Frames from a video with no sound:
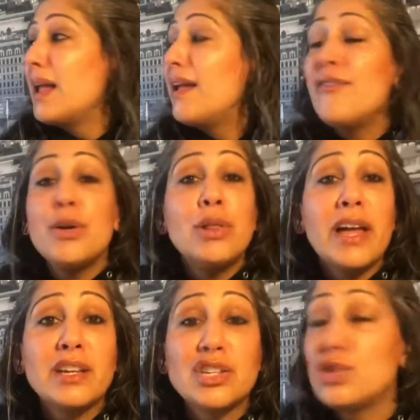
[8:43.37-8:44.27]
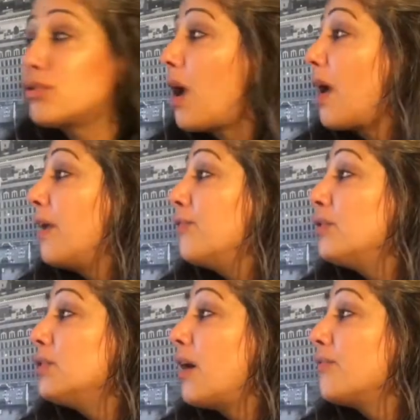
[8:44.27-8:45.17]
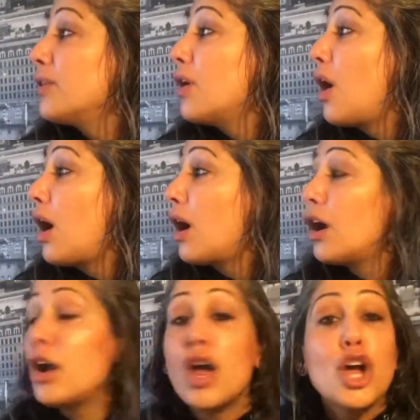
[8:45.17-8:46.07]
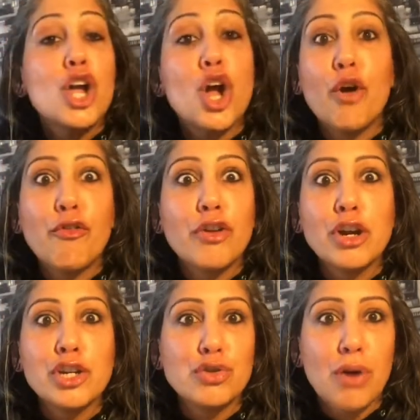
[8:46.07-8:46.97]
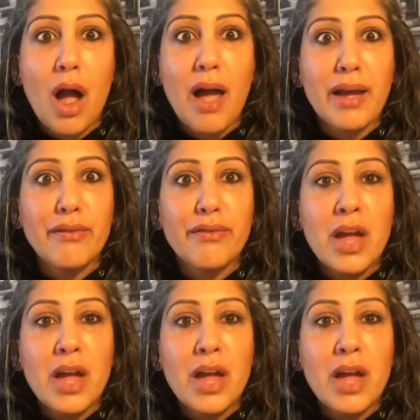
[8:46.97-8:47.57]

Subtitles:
If you like to drive, you love your car, go for a drive.